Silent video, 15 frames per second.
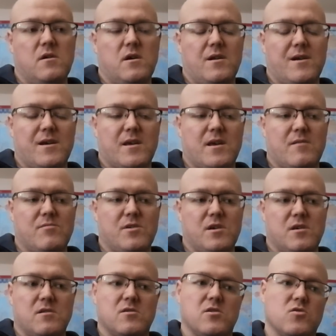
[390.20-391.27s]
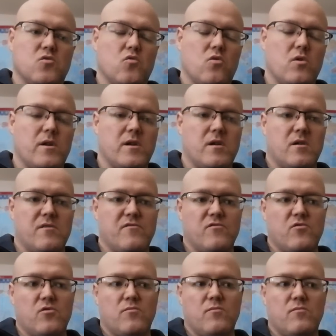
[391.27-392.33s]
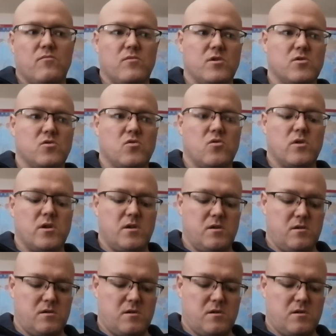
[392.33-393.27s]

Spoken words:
And I kept saying, just go in the living room, it's alright,